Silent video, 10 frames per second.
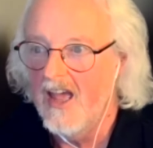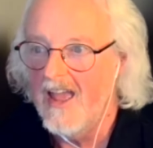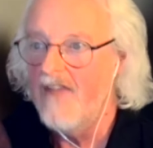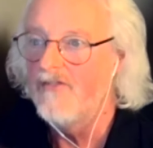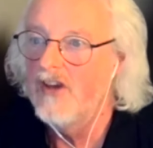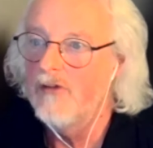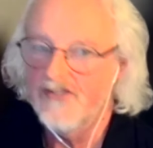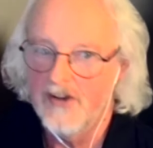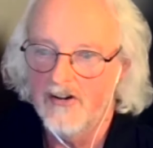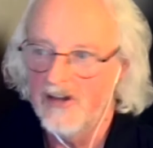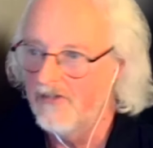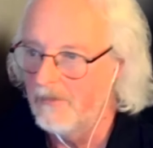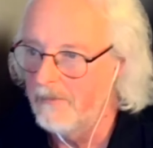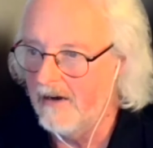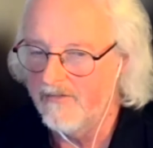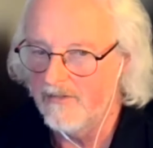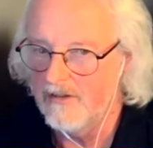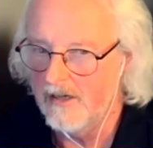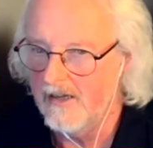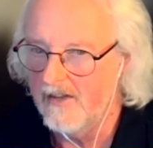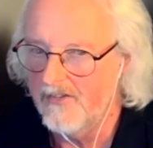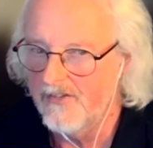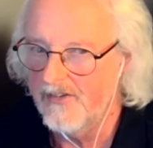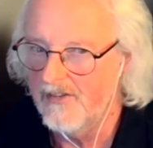if you start using powerful lights,